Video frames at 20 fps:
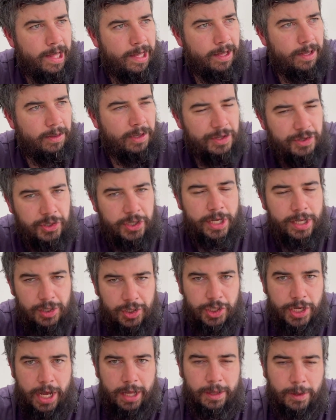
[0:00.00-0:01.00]

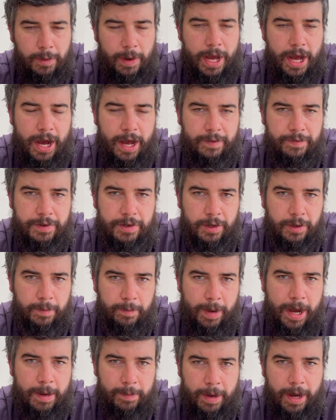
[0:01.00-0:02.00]
legit check the way I've
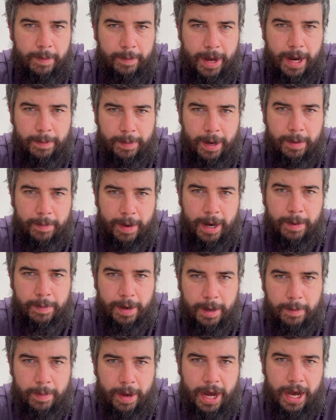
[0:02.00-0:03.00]
done. Bang, bang, bang, bang, bang,
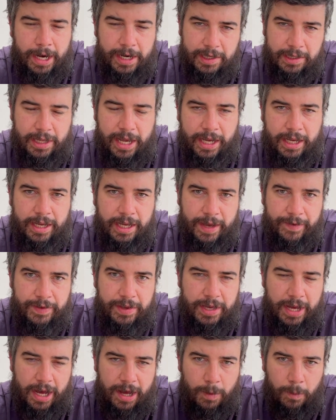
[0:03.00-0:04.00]
bang, bang. It's like
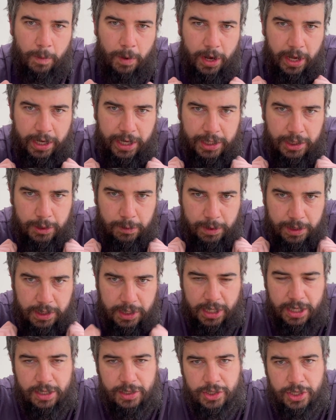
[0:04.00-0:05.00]
giving you work into a
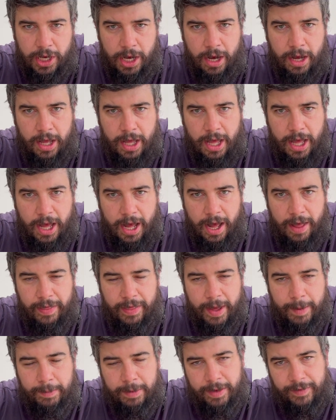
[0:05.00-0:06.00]
teacher
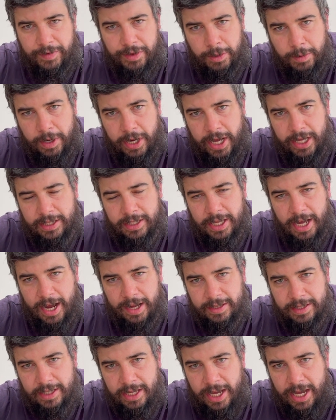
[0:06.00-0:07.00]
and them giving you an A
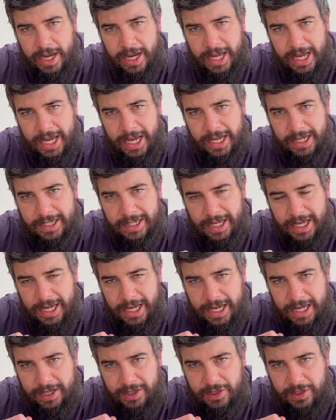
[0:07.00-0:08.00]
star and saying it
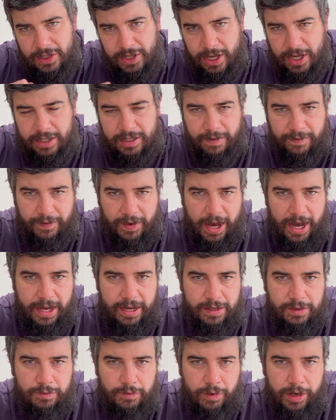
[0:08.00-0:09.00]
is
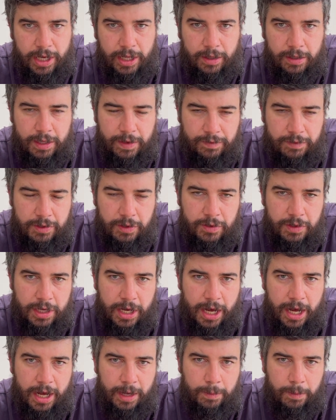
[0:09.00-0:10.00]
certified, it's real. You've done
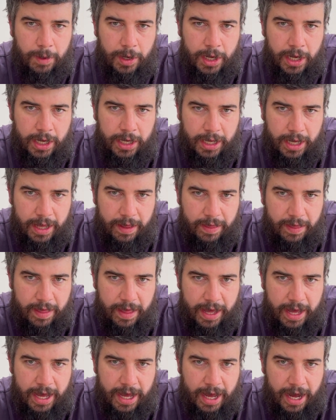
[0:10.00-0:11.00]
your hard work and
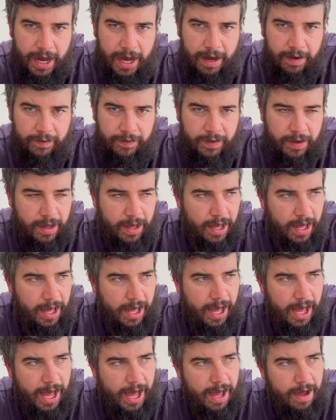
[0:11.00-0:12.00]
they have
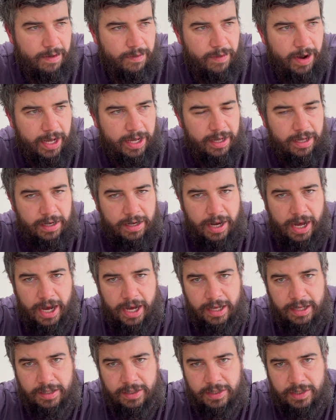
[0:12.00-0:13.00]

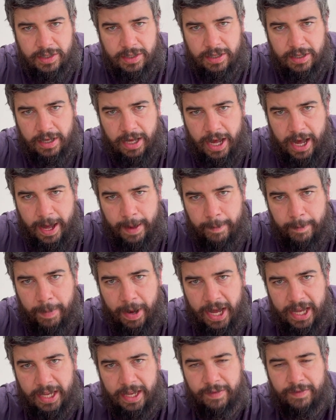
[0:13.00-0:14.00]
recognised
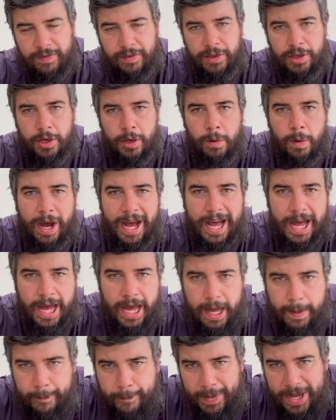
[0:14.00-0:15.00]
by giving you
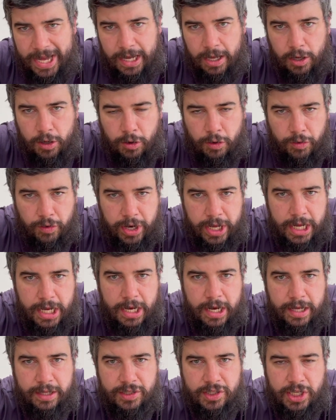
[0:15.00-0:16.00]
a big
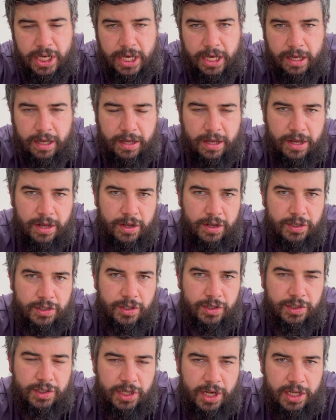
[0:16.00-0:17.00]
green tick.
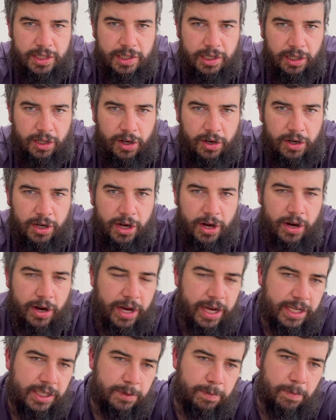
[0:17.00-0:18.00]
So
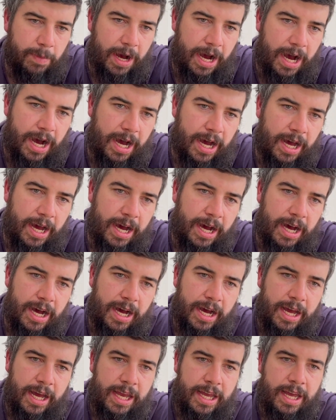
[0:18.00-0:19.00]
CERTILOGO, it's
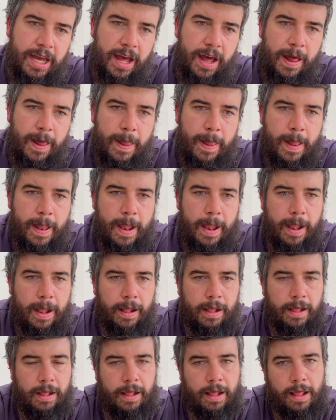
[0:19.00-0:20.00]
my
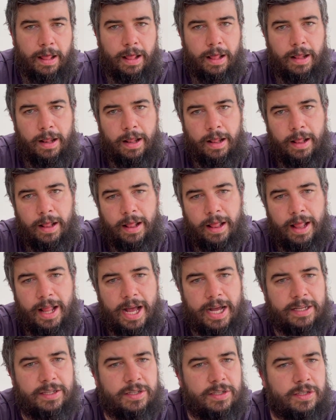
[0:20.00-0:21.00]

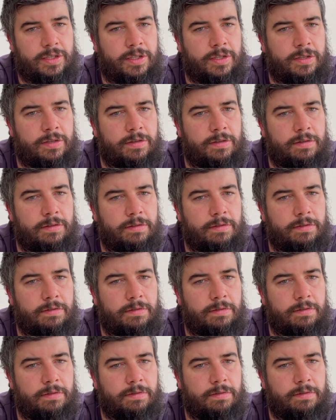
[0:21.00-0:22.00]
last
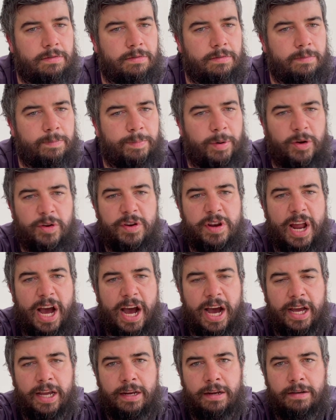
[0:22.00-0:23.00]

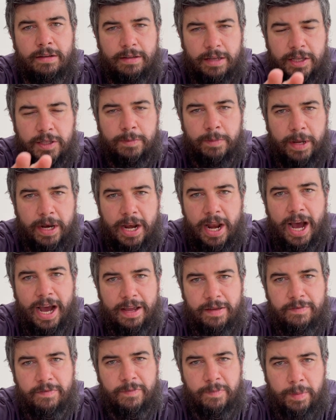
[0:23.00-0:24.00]
0.9. It's my
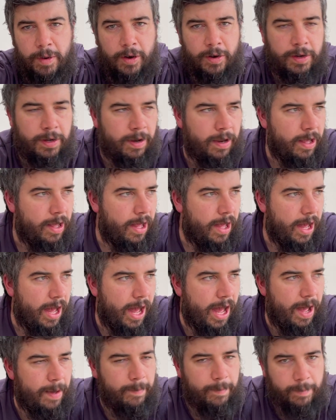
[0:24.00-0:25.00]
9th point.
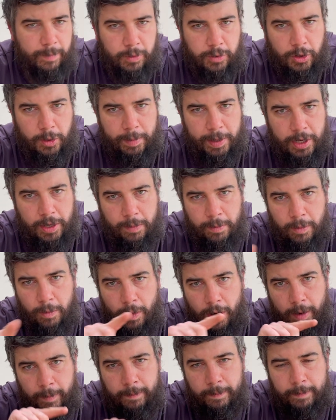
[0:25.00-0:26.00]
Could have been number
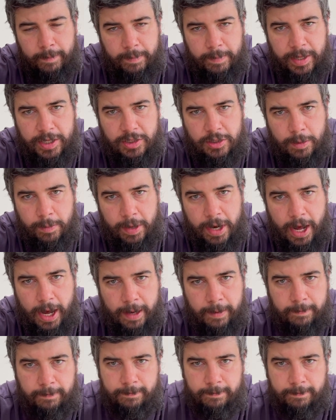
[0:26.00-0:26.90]
1, but it's number 9.